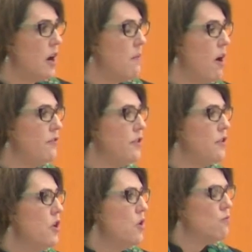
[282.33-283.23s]
I'm
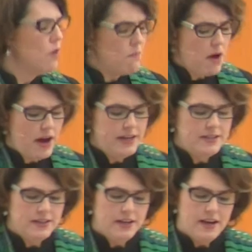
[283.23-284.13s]
often
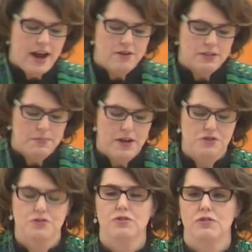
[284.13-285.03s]
reminded how
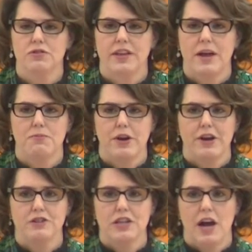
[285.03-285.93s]
special that
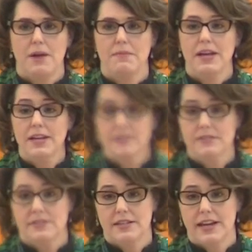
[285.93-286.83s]
prayer time
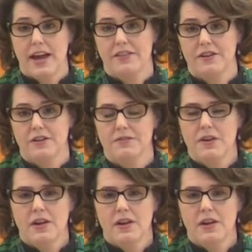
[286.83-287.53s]
is together